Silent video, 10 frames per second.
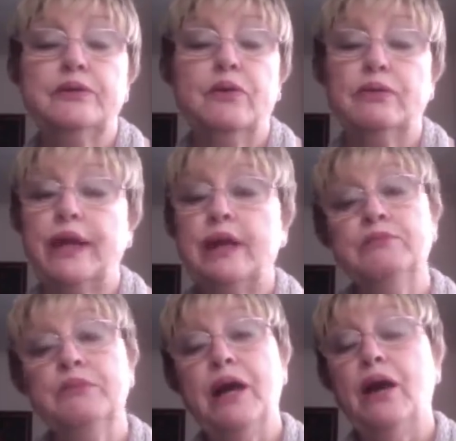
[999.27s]

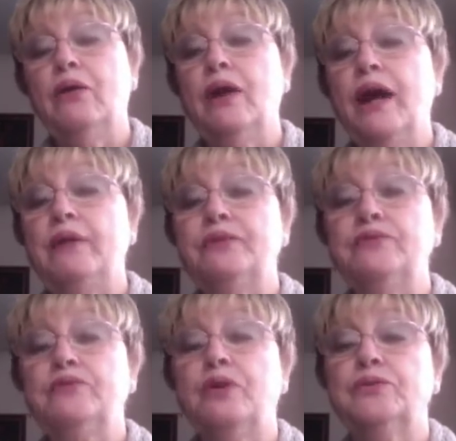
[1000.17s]
Okay, I'll have
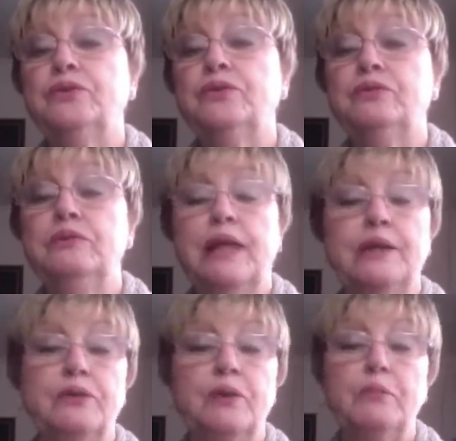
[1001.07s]
to talk to you
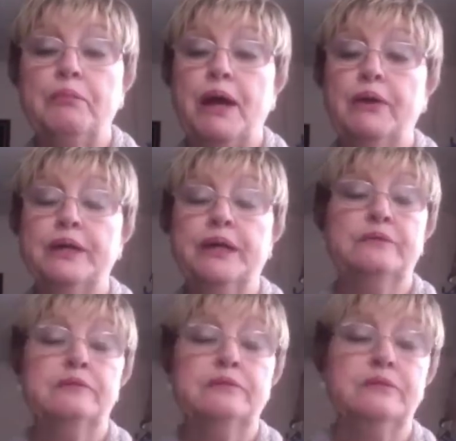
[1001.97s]
later about
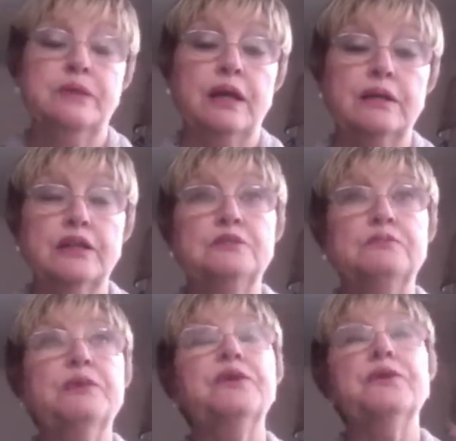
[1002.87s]
it, Douglas,
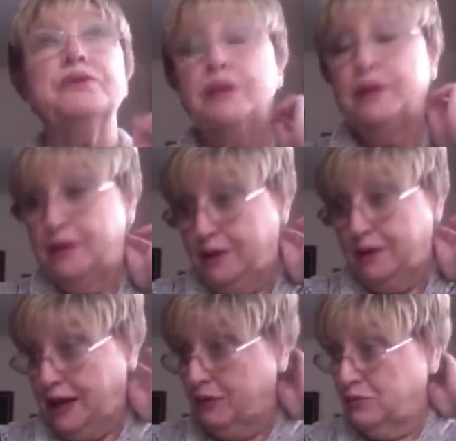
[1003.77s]
because
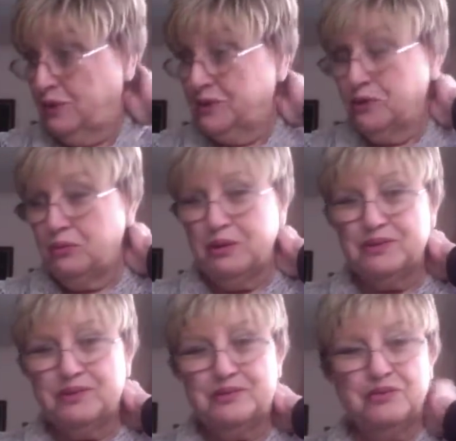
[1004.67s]
I wonder
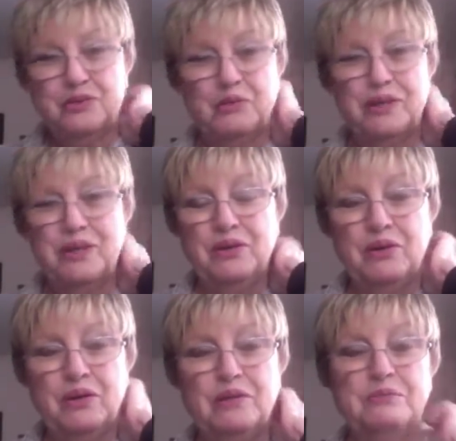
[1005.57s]
what's going
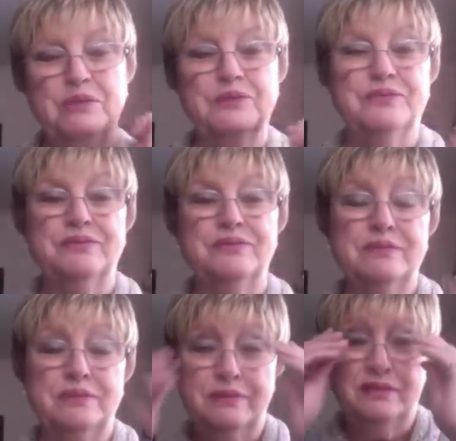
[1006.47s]
on, because
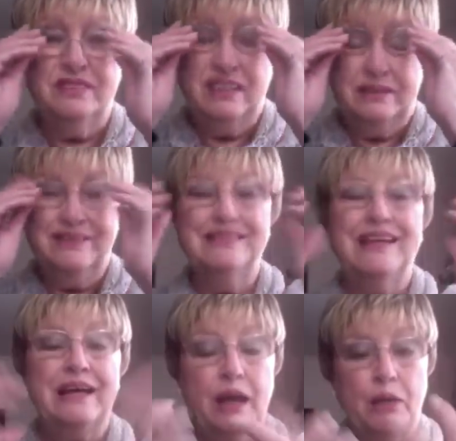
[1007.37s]
this is
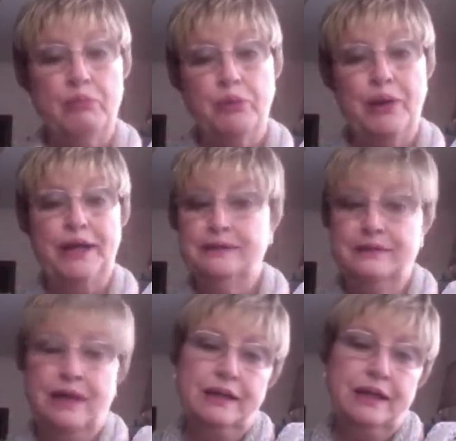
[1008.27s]
like a braid,
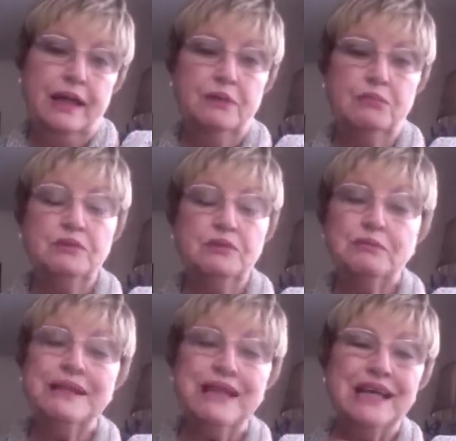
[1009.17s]
not cables,
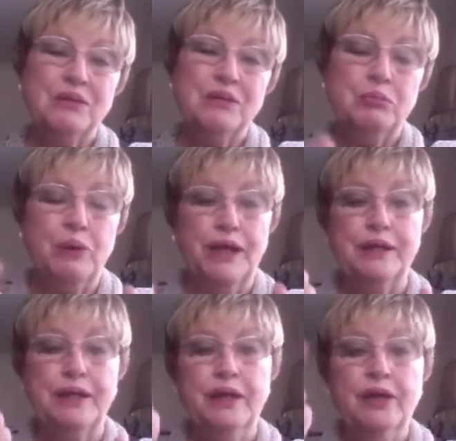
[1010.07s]
but like a
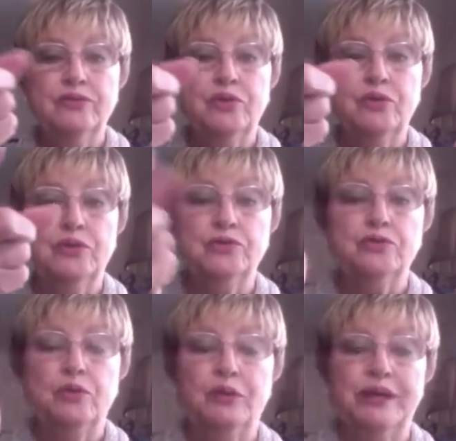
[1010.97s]
braid. So you're
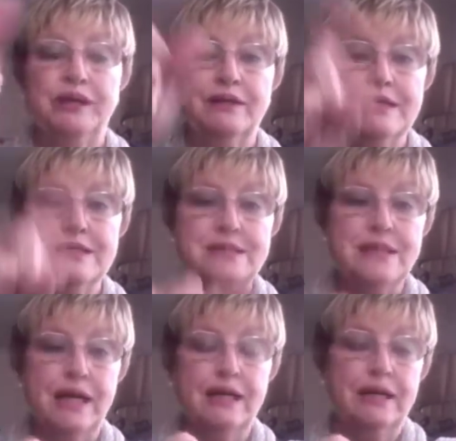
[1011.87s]
doing this
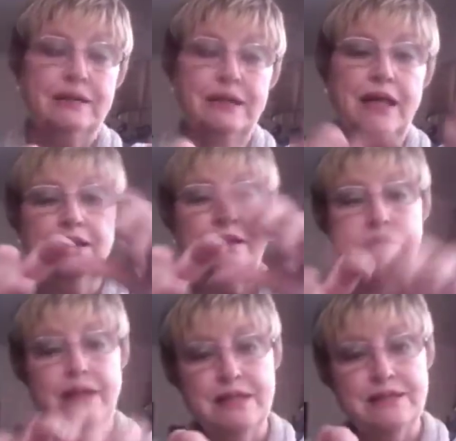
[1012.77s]
side and then
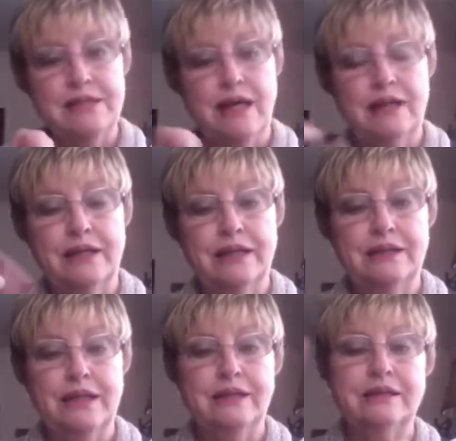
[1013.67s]
this side
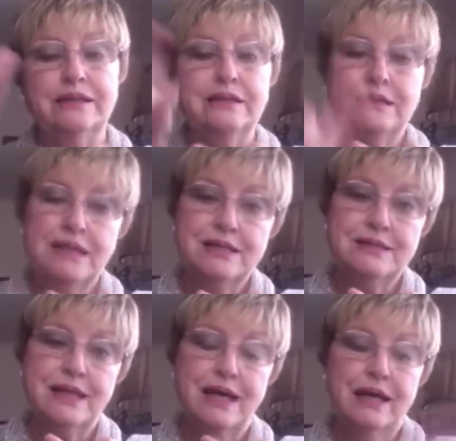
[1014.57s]
and then
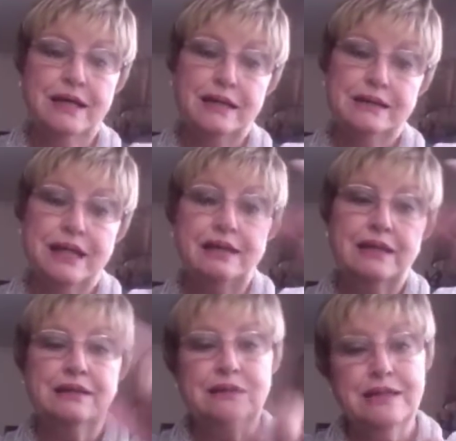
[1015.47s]
this side and
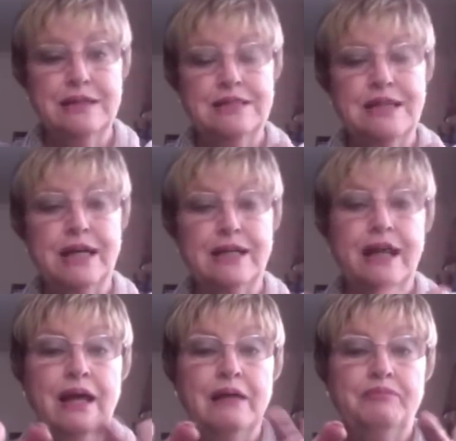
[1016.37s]
then this side.
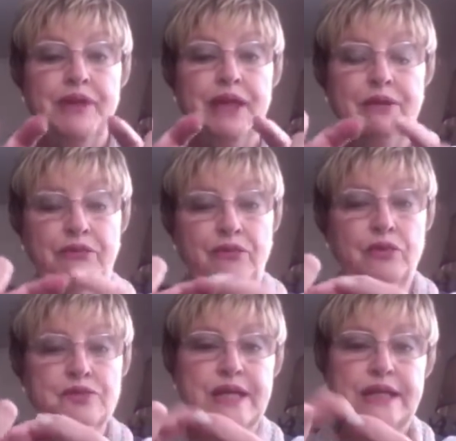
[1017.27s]
And of
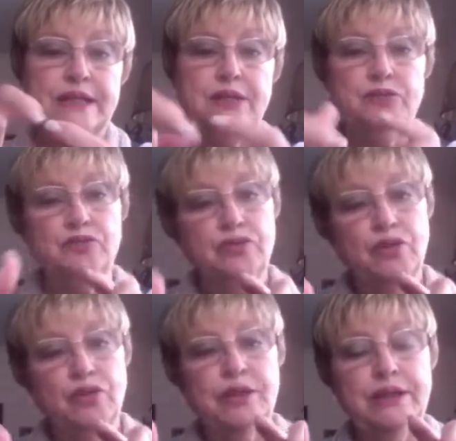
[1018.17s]
course, they need to
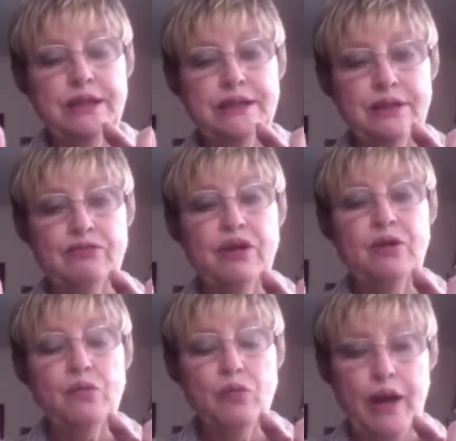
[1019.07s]
turn in a
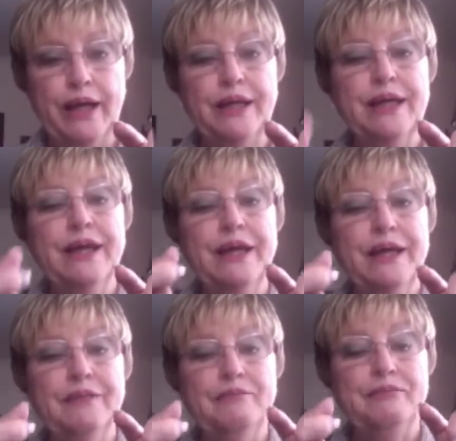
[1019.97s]
different way
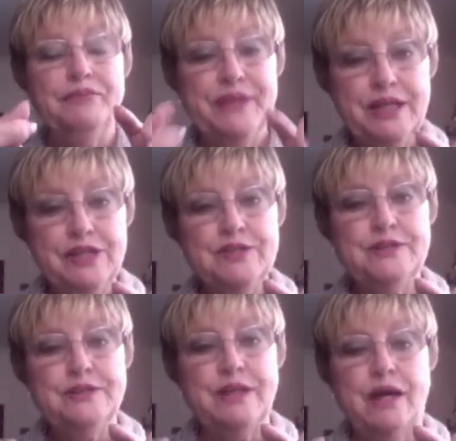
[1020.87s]

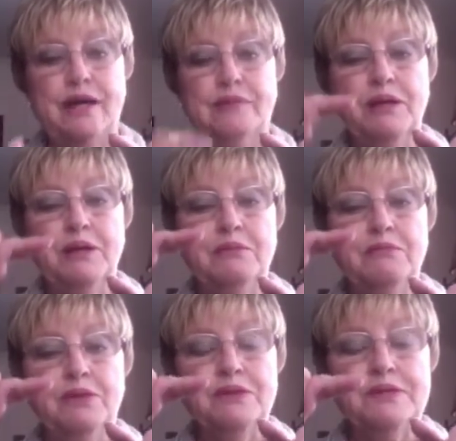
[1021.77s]
each time,
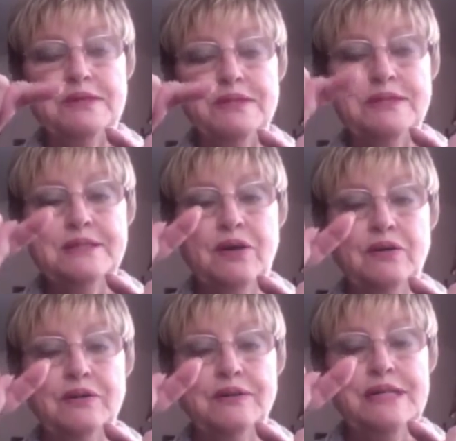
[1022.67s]
because
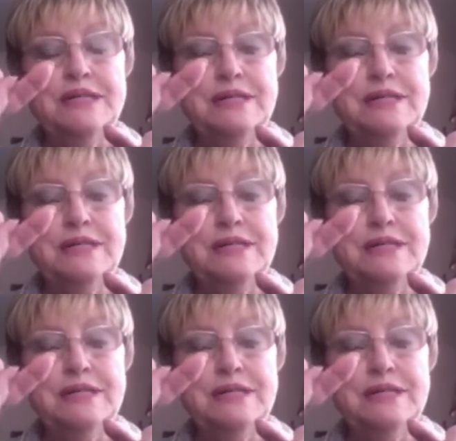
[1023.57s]
on this